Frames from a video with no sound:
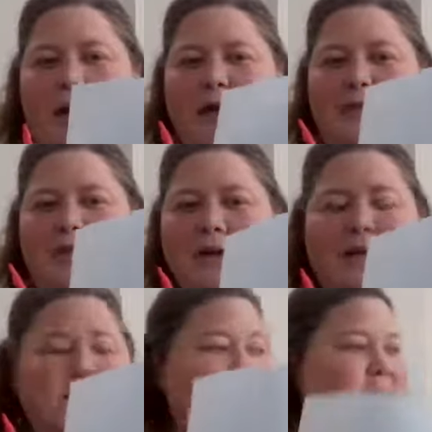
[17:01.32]
And you
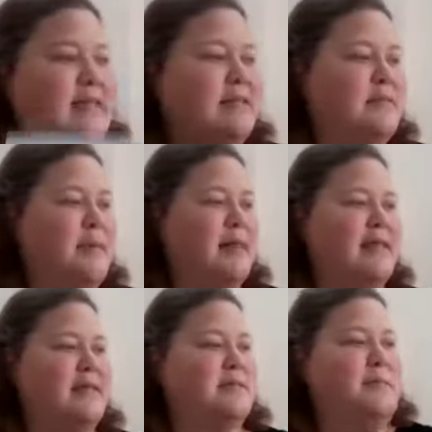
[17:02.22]
can't see it because my
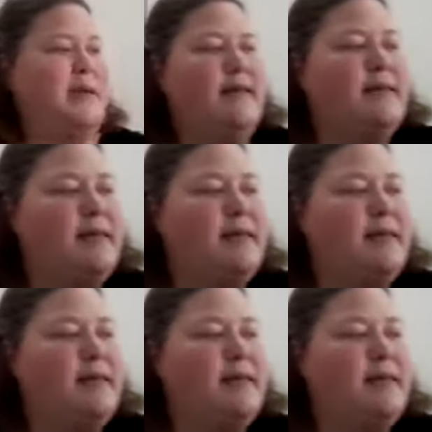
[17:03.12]
thing's pink.